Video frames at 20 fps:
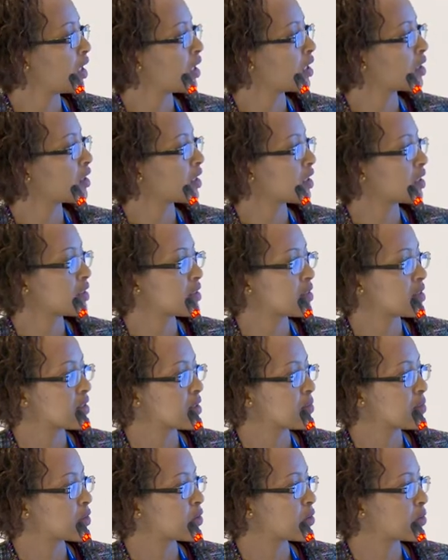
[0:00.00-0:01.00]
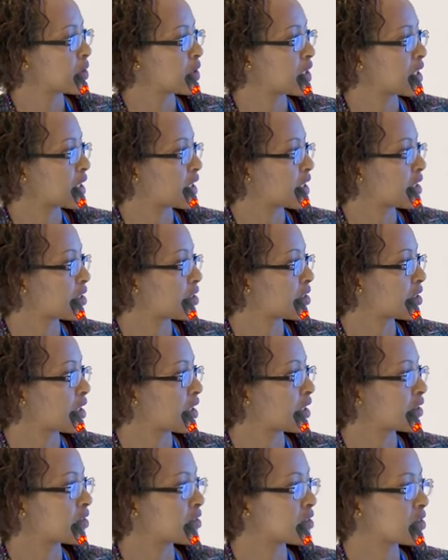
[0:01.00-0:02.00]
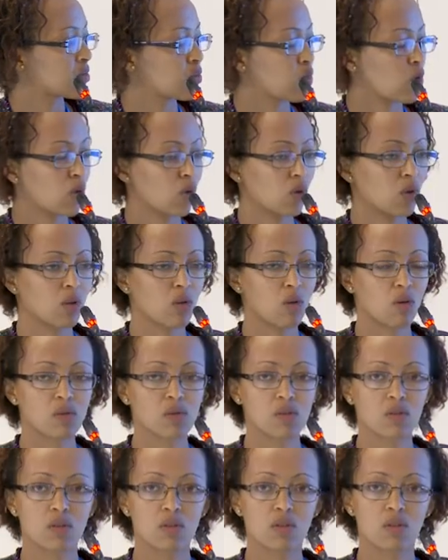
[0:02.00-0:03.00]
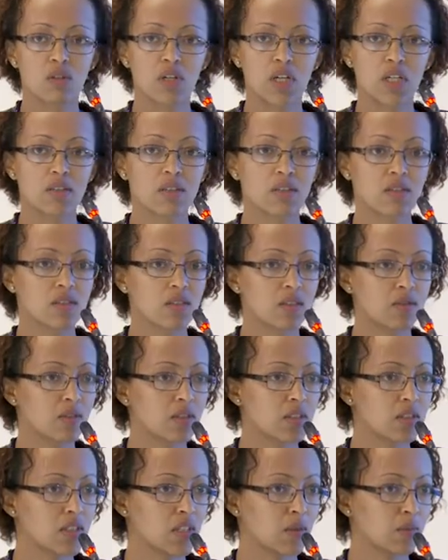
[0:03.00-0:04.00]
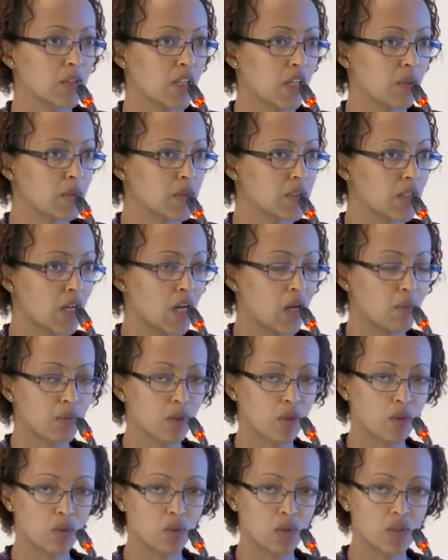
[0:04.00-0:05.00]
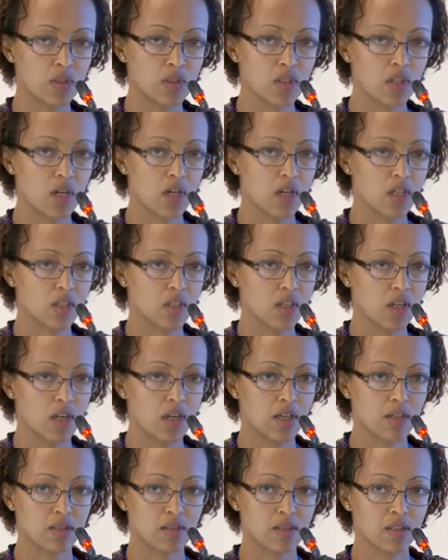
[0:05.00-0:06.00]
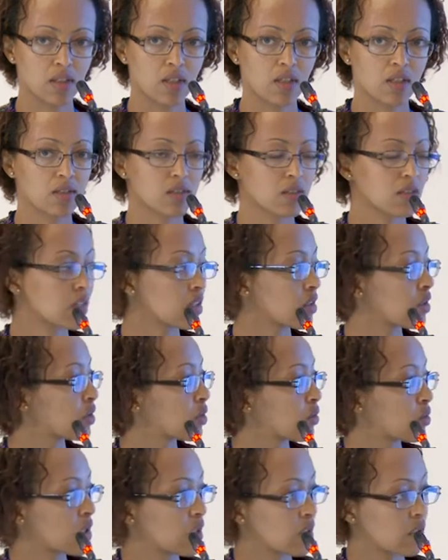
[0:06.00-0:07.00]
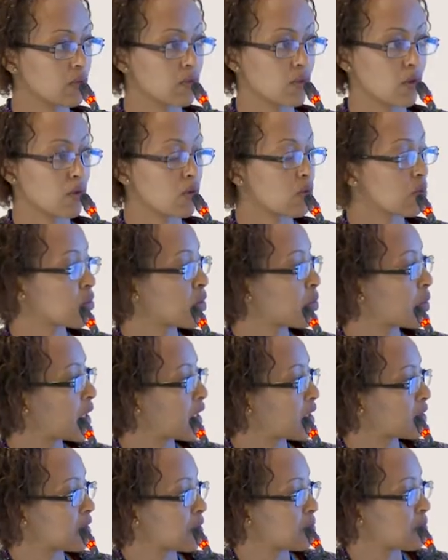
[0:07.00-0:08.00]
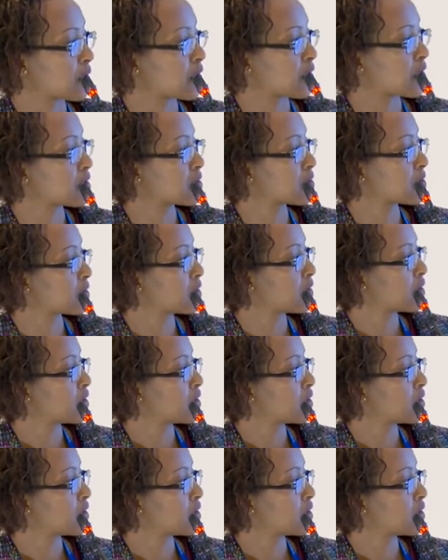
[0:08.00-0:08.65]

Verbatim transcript: And then it seems to be the case that small loans or grants, even sometimes coupled with hard skills, are not working for women entrepreneurs.